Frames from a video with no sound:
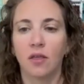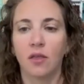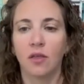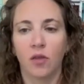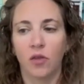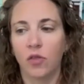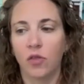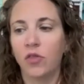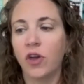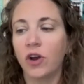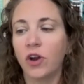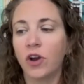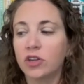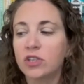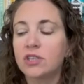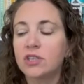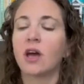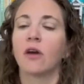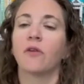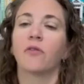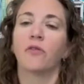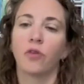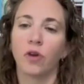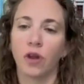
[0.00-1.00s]
They're
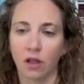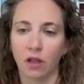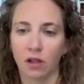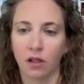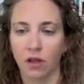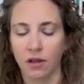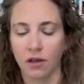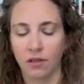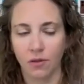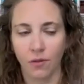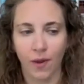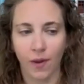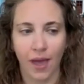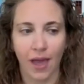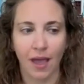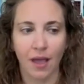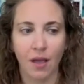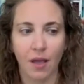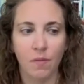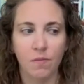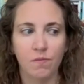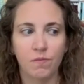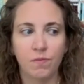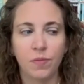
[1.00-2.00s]
suffering along the
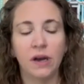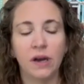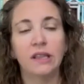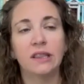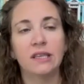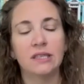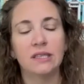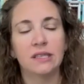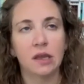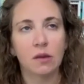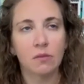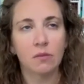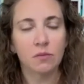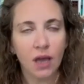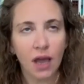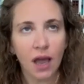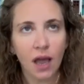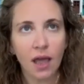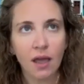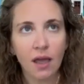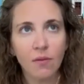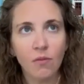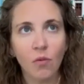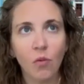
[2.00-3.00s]
way. But at the same
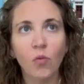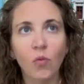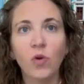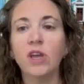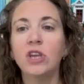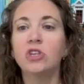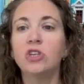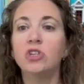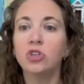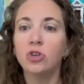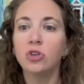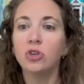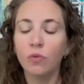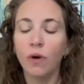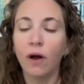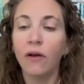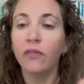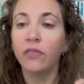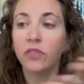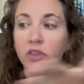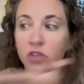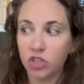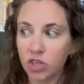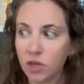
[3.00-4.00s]
time, we do
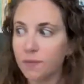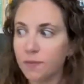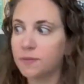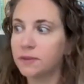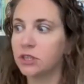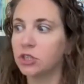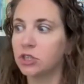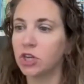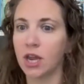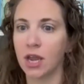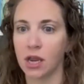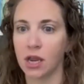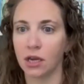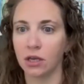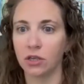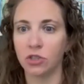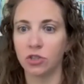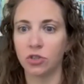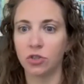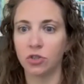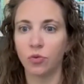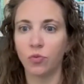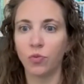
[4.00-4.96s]
want the ship to change.